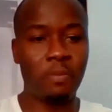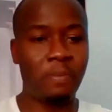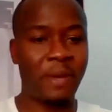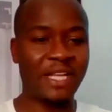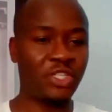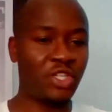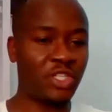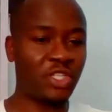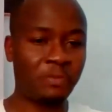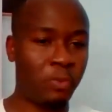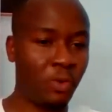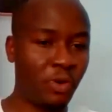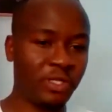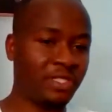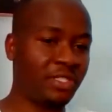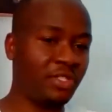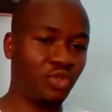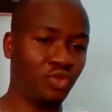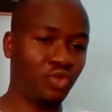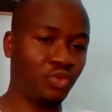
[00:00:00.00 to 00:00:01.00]
all by just
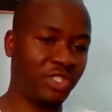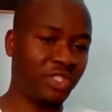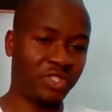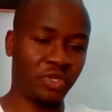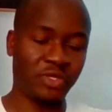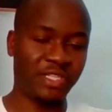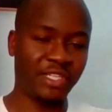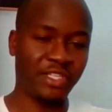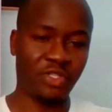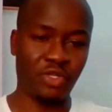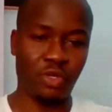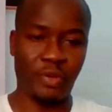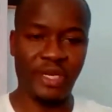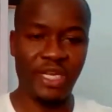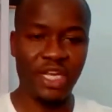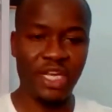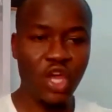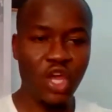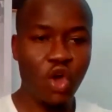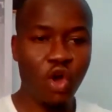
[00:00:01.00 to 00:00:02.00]
pointing to the success
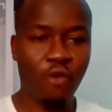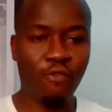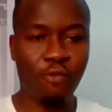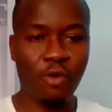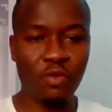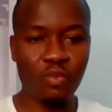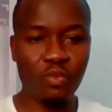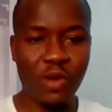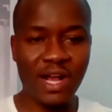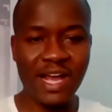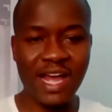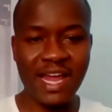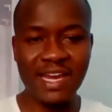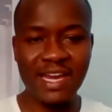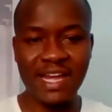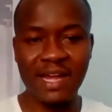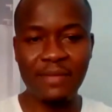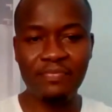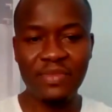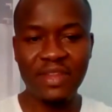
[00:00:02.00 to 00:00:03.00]
story of what
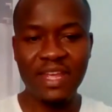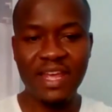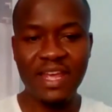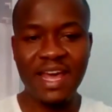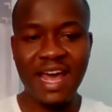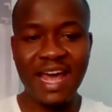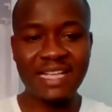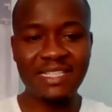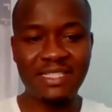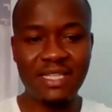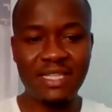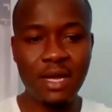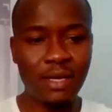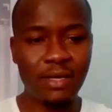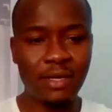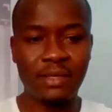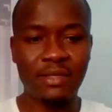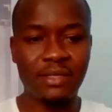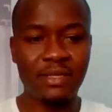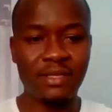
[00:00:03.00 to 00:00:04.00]
Wakanda has
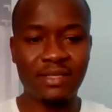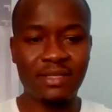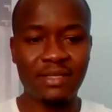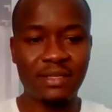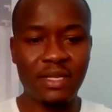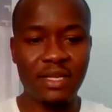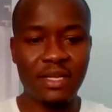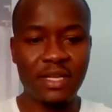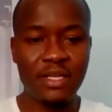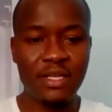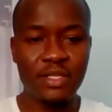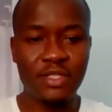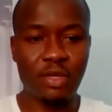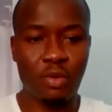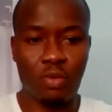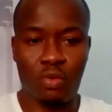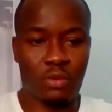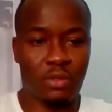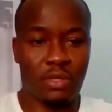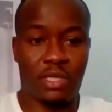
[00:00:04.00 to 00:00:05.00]
done.
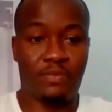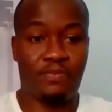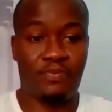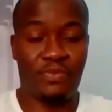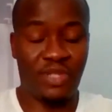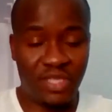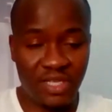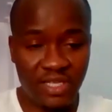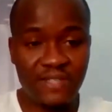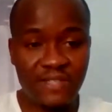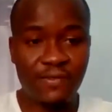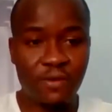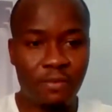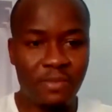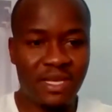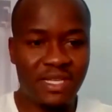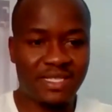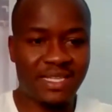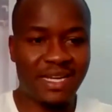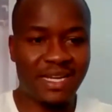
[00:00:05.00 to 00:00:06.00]
So this for
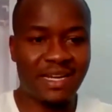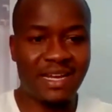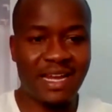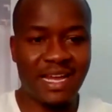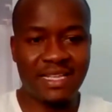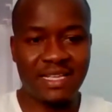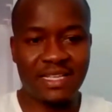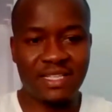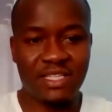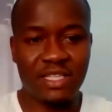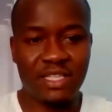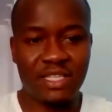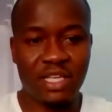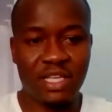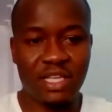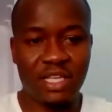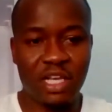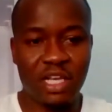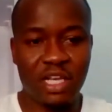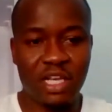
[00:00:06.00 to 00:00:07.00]
me is another
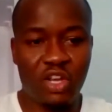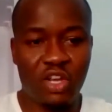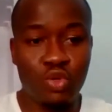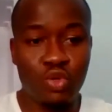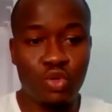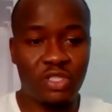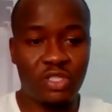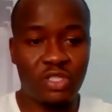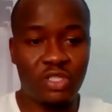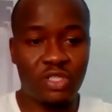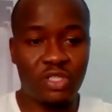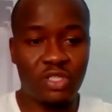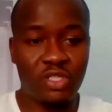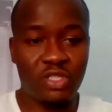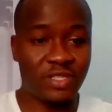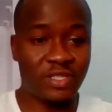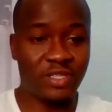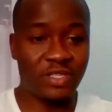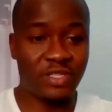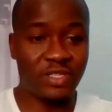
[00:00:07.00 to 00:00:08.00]
good success
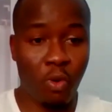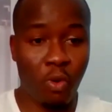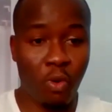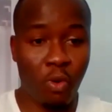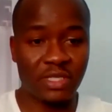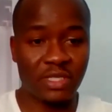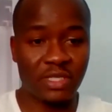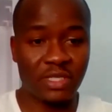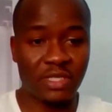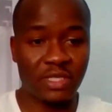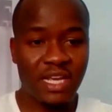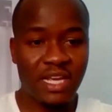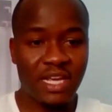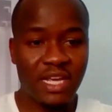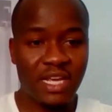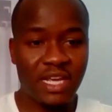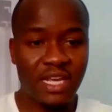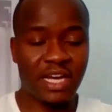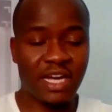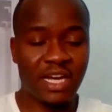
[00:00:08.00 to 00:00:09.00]
report,
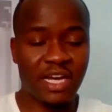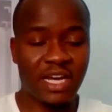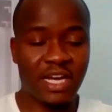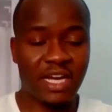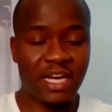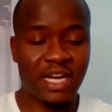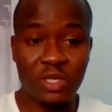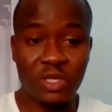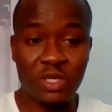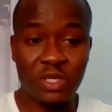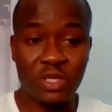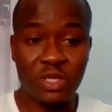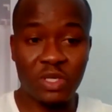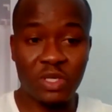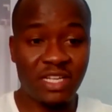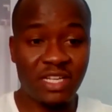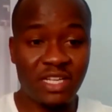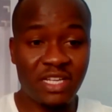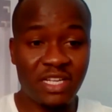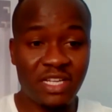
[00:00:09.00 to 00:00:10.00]
which is
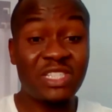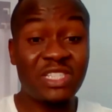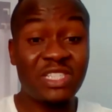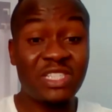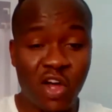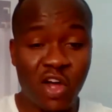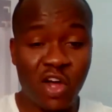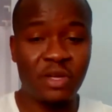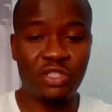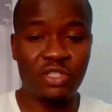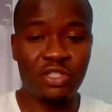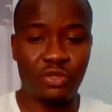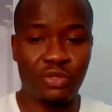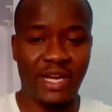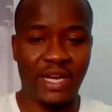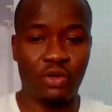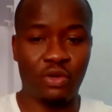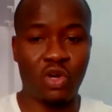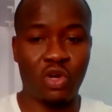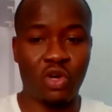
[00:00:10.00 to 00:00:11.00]
not a common
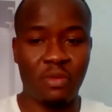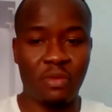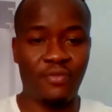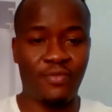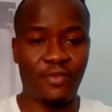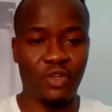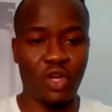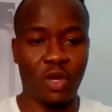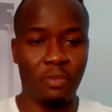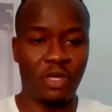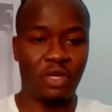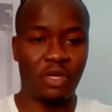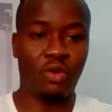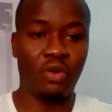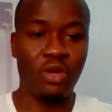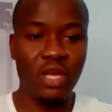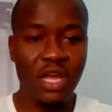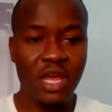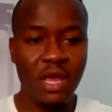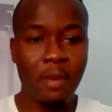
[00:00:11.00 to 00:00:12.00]
trend or common phenomenon
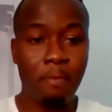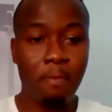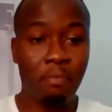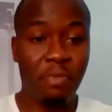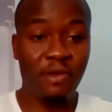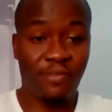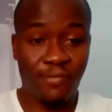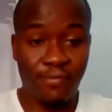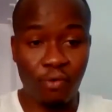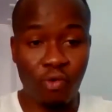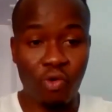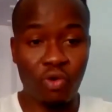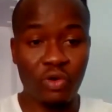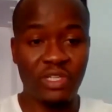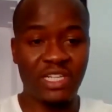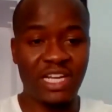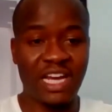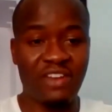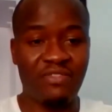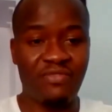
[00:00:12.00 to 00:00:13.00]

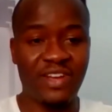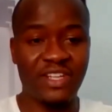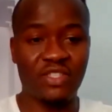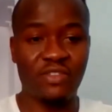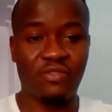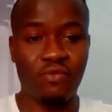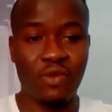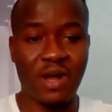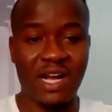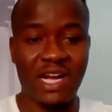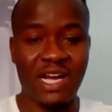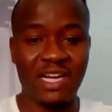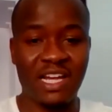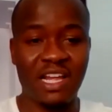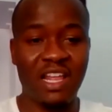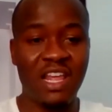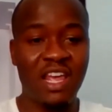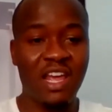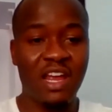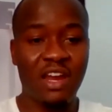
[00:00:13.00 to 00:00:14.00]
before the advent of
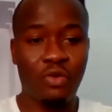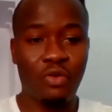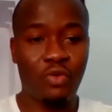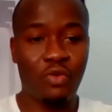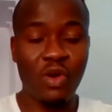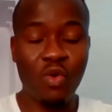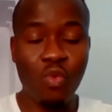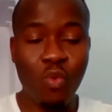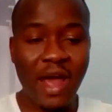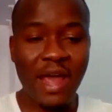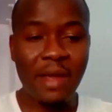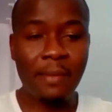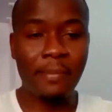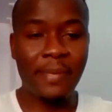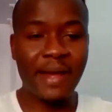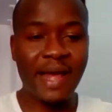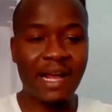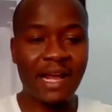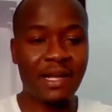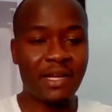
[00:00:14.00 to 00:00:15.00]
Wakanda.
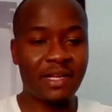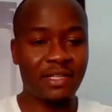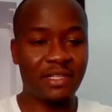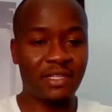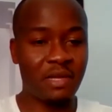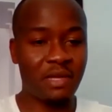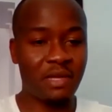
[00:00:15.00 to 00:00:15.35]
Rewind back